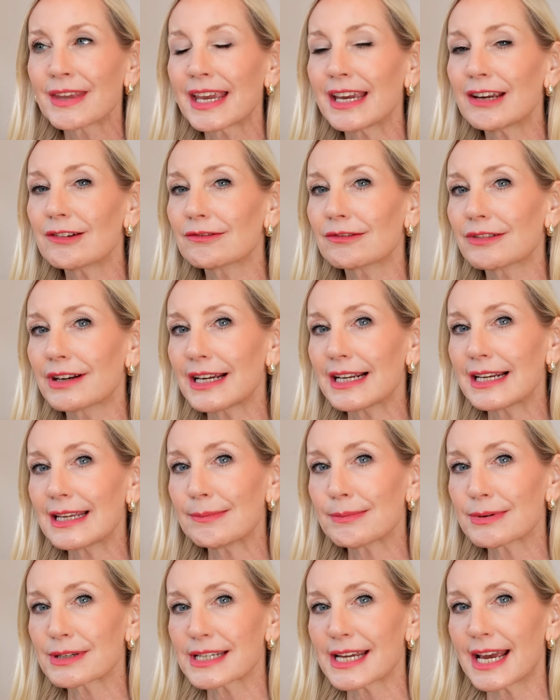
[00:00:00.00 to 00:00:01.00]
It really
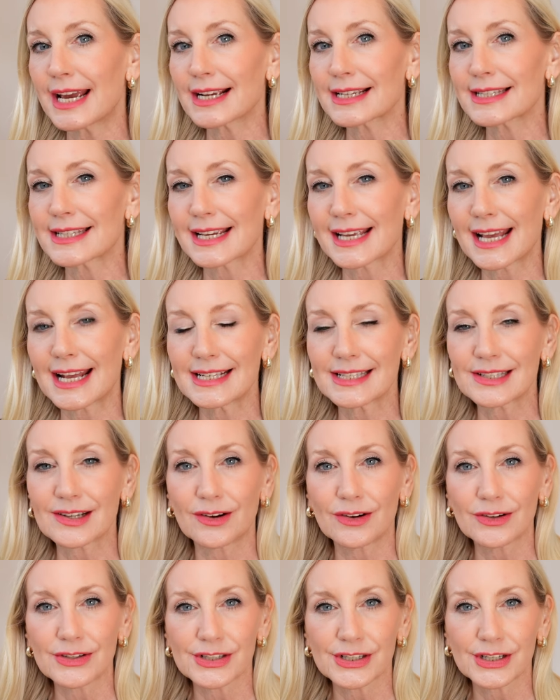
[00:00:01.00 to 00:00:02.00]
protects against
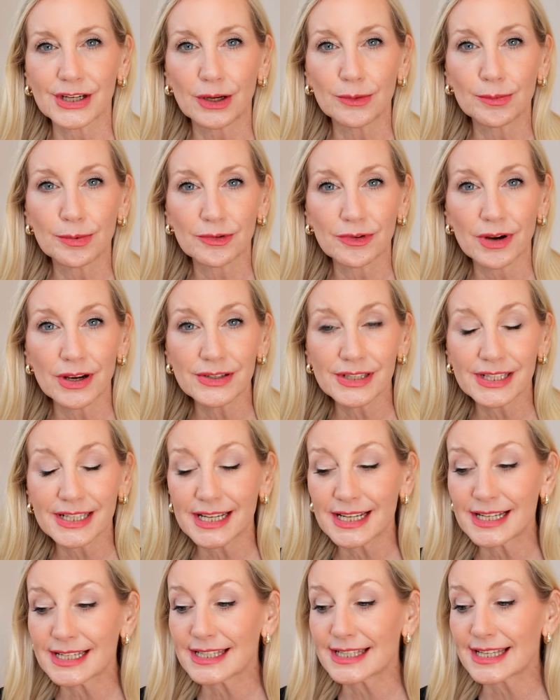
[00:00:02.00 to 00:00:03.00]

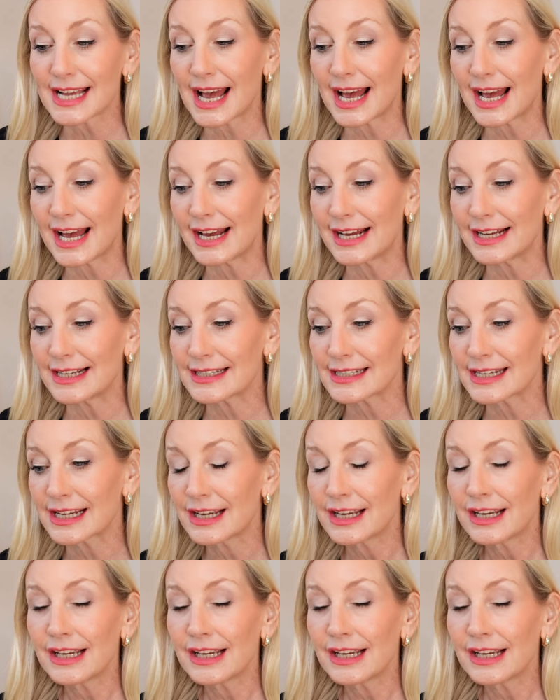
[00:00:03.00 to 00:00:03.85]
osteoporosis and